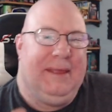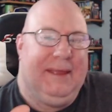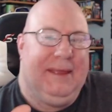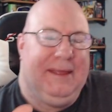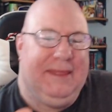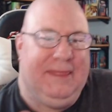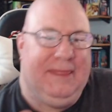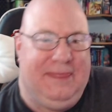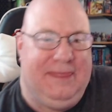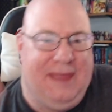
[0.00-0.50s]

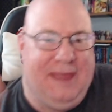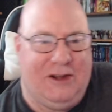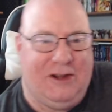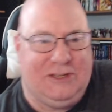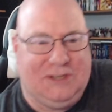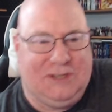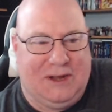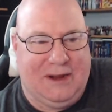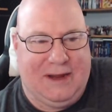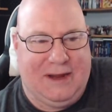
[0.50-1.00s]
they're
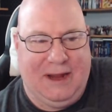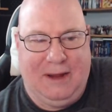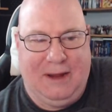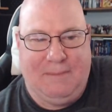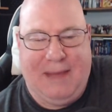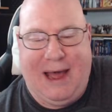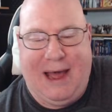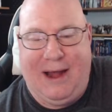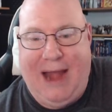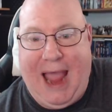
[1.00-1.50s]
talking
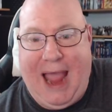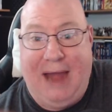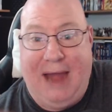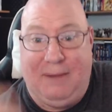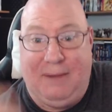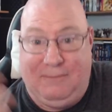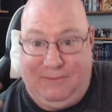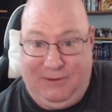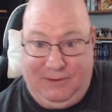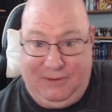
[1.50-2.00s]
about
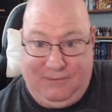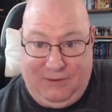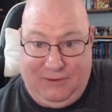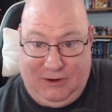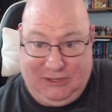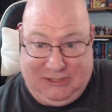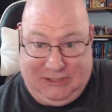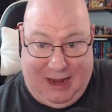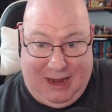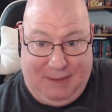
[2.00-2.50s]
Adam for the
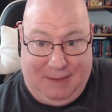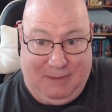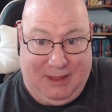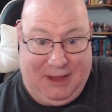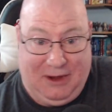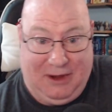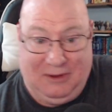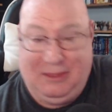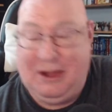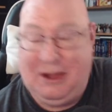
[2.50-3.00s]
first time in
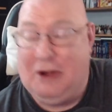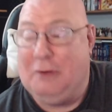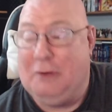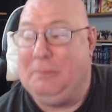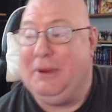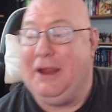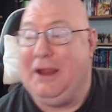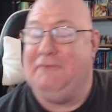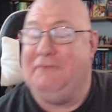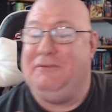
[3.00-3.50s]
their
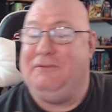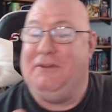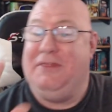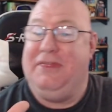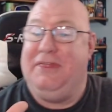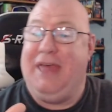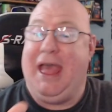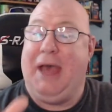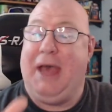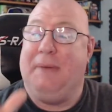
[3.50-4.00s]
therapy, and for
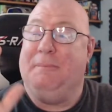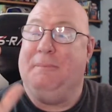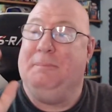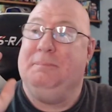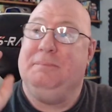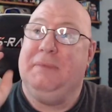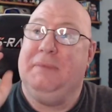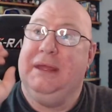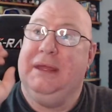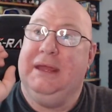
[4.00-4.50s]
them,
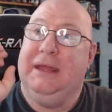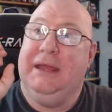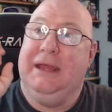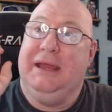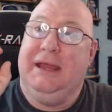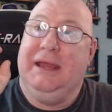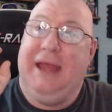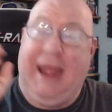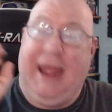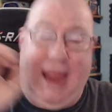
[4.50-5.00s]

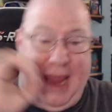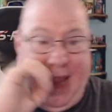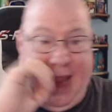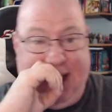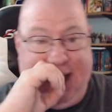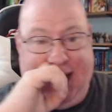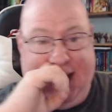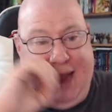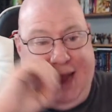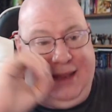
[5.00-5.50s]
and
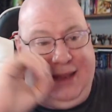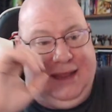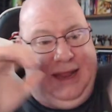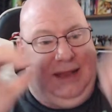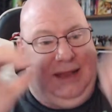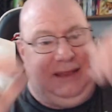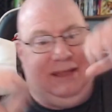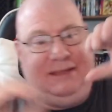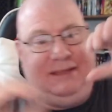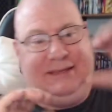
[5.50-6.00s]
again,
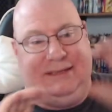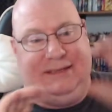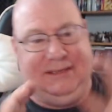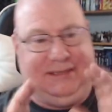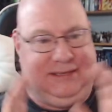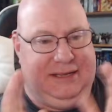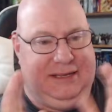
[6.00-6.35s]
this is